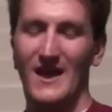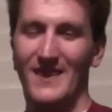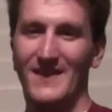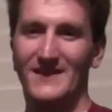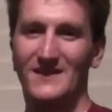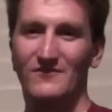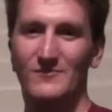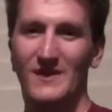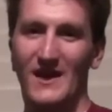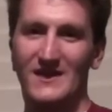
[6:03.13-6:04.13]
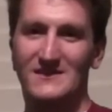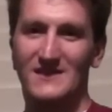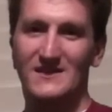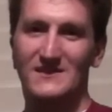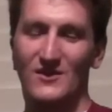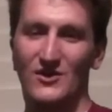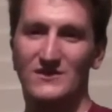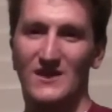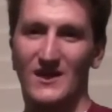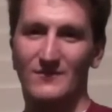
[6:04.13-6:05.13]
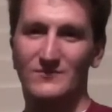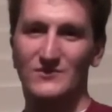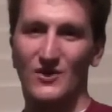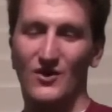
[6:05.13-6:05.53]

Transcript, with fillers: and then given me access at all times to